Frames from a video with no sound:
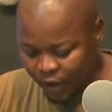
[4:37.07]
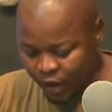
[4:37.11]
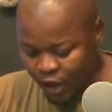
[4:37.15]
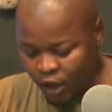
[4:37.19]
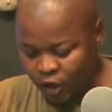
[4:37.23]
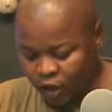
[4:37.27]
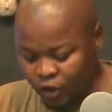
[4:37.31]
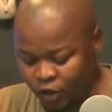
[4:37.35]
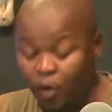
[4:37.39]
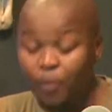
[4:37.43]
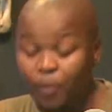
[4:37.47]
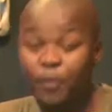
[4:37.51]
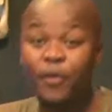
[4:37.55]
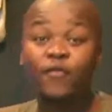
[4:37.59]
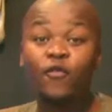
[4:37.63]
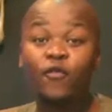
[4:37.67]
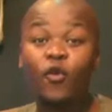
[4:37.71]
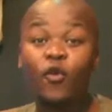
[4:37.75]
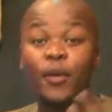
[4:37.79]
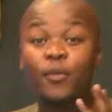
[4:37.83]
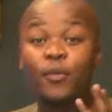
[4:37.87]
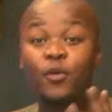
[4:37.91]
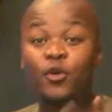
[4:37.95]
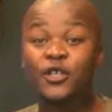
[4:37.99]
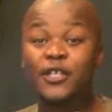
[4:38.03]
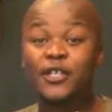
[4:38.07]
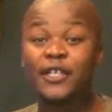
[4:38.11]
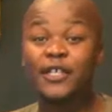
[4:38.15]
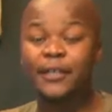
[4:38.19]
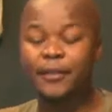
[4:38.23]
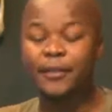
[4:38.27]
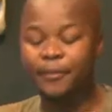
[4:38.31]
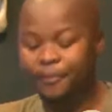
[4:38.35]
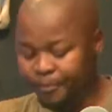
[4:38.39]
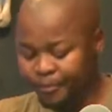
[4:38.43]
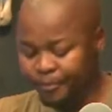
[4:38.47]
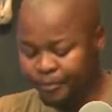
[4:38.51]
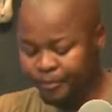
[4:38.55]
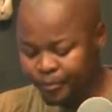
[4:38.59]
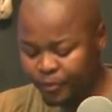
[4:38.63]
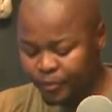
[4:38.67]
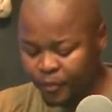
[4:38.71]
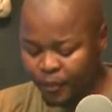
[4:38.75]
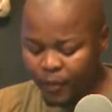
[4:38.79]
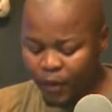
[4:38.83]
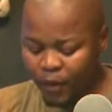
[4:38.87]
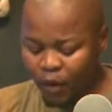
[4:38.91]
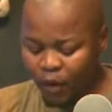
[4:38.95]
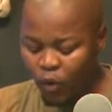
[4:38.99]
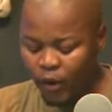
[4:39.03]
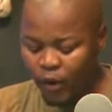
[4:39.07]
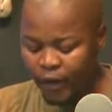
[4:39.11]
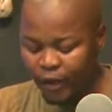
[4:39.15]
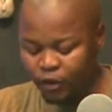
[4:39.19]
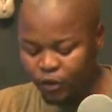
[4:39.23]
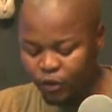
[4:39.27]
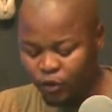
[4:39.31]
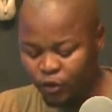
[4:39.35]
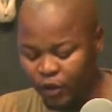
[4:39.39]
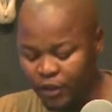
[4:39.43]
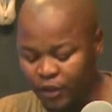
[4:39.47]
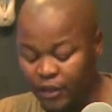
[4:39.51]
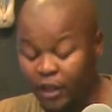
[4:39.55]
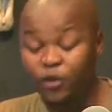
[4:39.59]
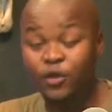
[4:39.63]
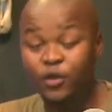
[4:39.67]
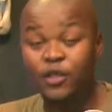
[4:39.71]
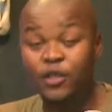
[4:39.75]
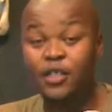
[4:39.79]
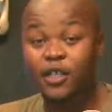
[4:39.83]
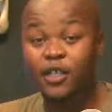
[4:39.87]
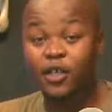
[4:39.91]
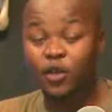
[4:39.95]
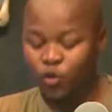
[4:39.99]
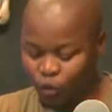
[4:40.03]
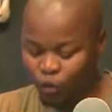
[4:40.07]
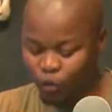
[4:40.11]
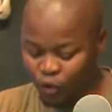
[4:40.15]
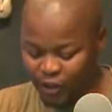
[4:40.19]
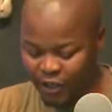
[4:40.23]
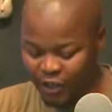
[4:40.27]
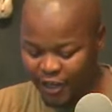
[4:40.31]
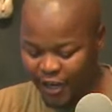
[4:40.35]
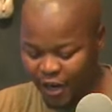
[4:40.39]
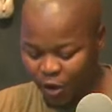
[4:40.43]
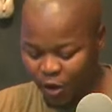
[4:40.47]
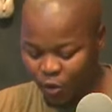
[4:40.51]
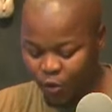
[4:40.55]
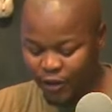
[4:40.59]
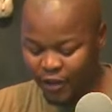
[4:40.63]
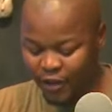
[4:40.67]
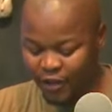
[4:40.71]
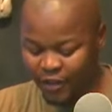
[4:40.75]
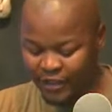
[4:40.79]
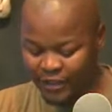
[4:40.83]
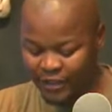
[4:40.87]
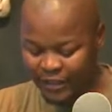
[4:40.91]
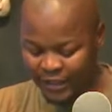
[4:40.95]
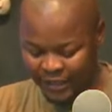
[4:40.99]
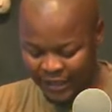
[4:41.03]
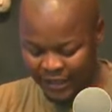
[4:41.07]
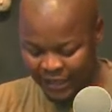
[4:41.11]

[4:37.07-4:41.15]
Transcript: So before I proceed, what I'll do is I'll see who's here with us